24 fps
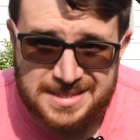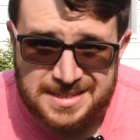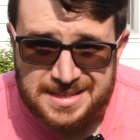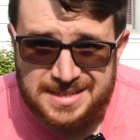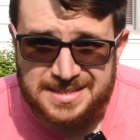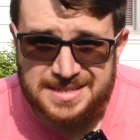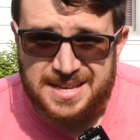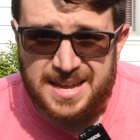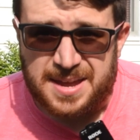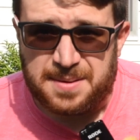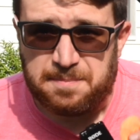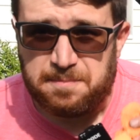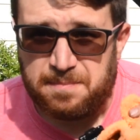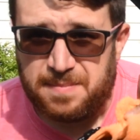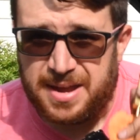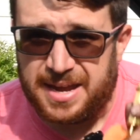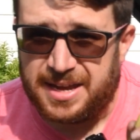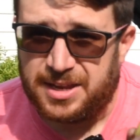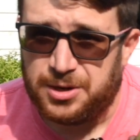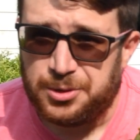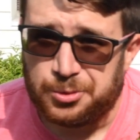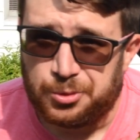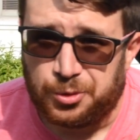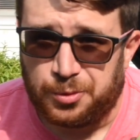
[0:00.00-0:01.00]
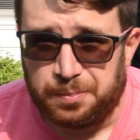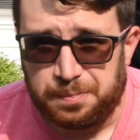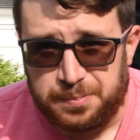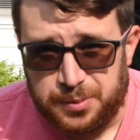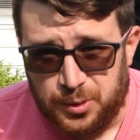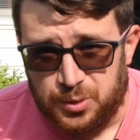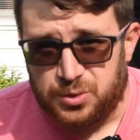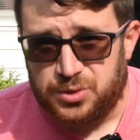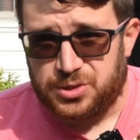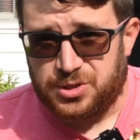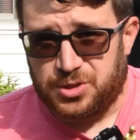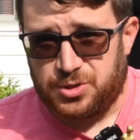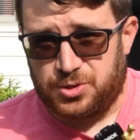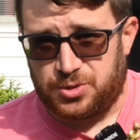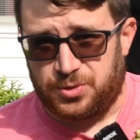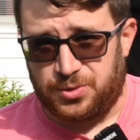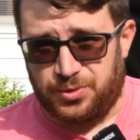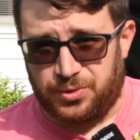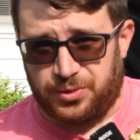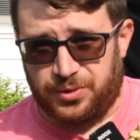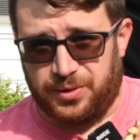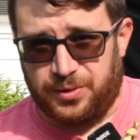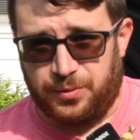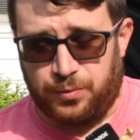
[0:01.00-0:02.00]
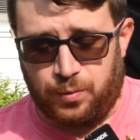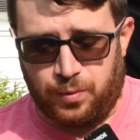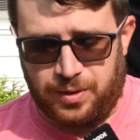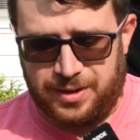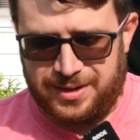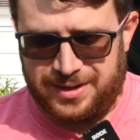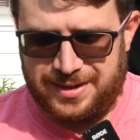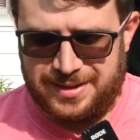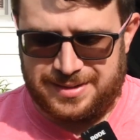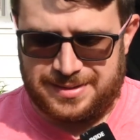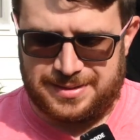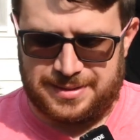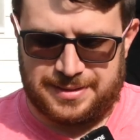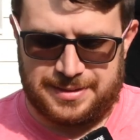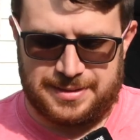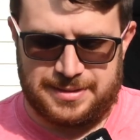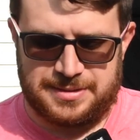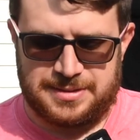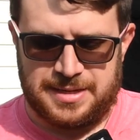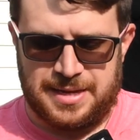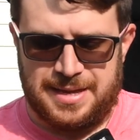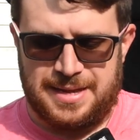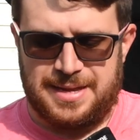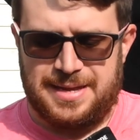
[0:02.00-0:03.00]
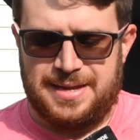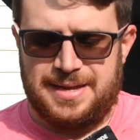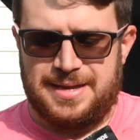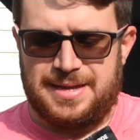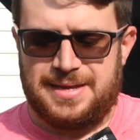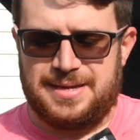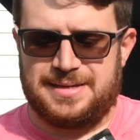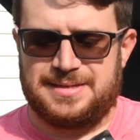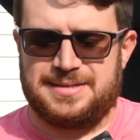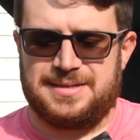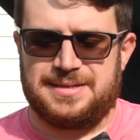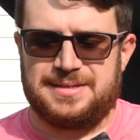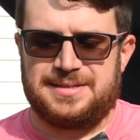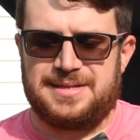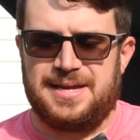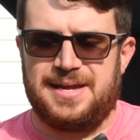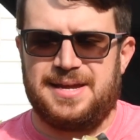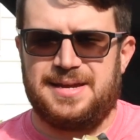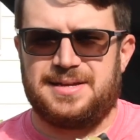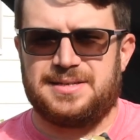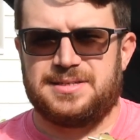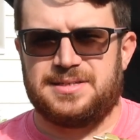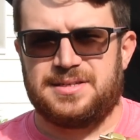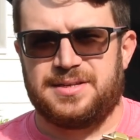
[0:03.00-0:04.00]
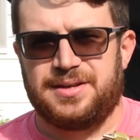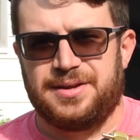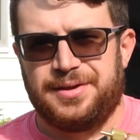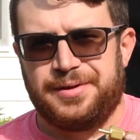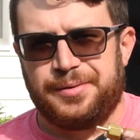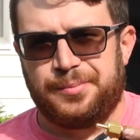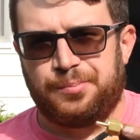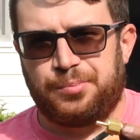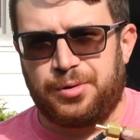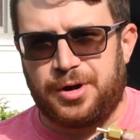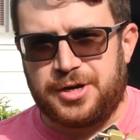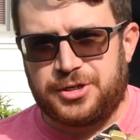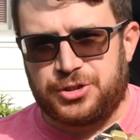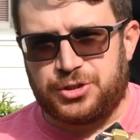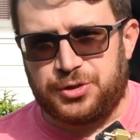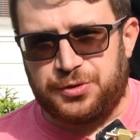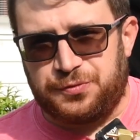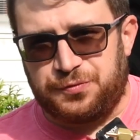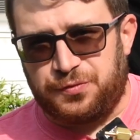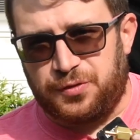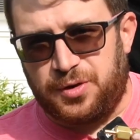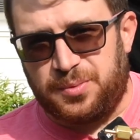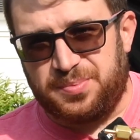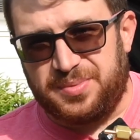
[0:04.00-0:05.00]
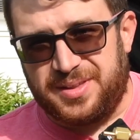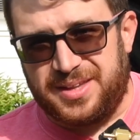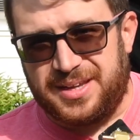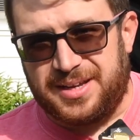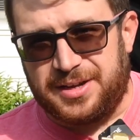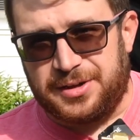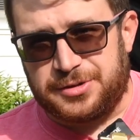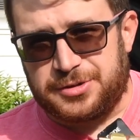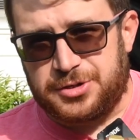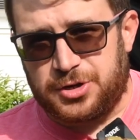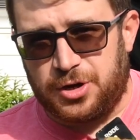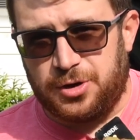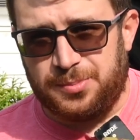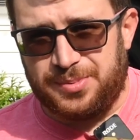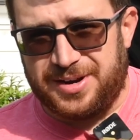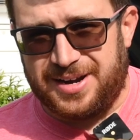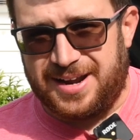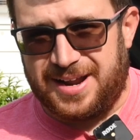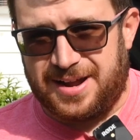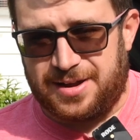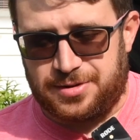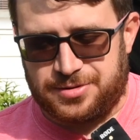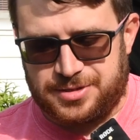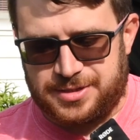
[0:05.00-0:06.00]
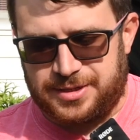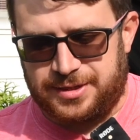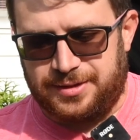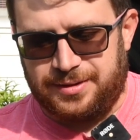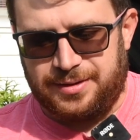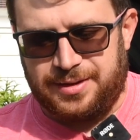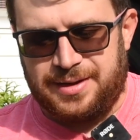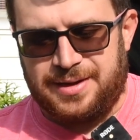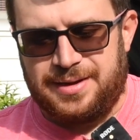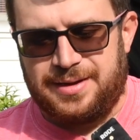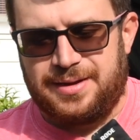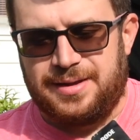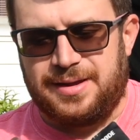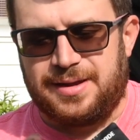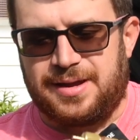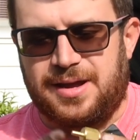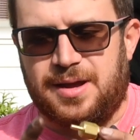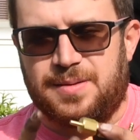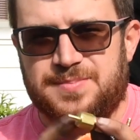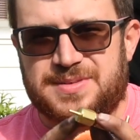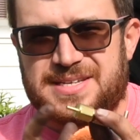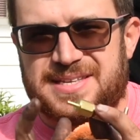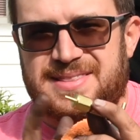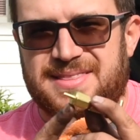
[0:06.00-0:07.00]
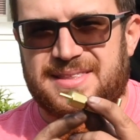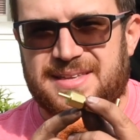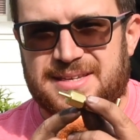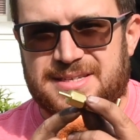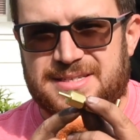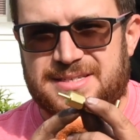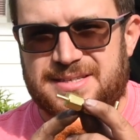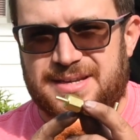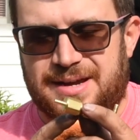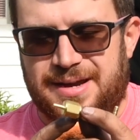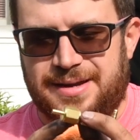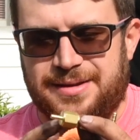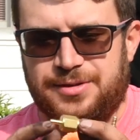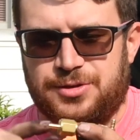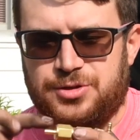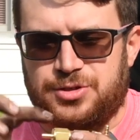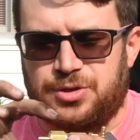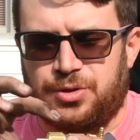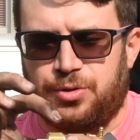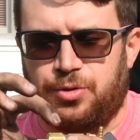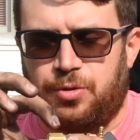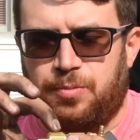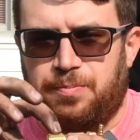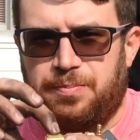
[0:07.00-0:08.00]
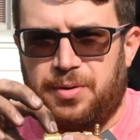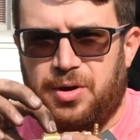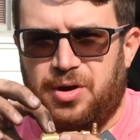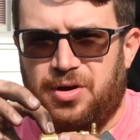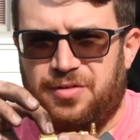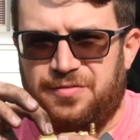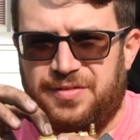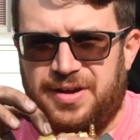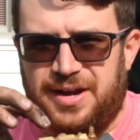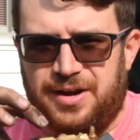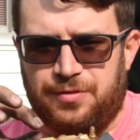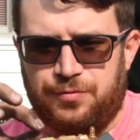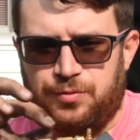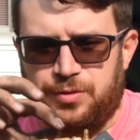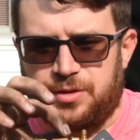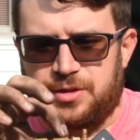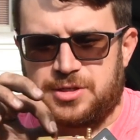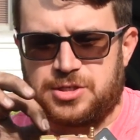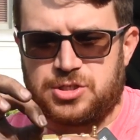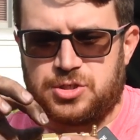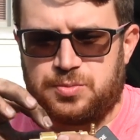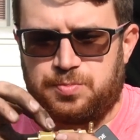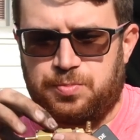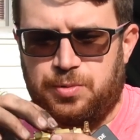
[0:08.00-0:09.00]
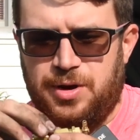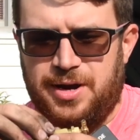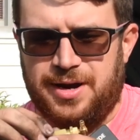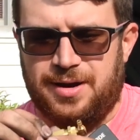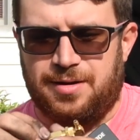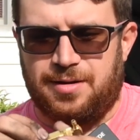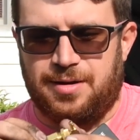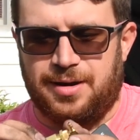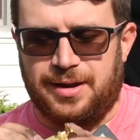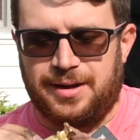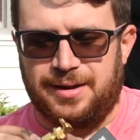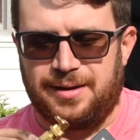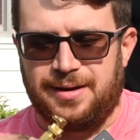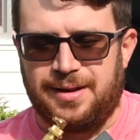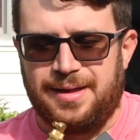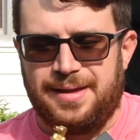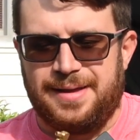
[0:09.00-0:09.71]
is a manual boost controller, and what it does is it takes pressure from the turbine housing. It comes in this side. There's a little ball valve with a spring on it,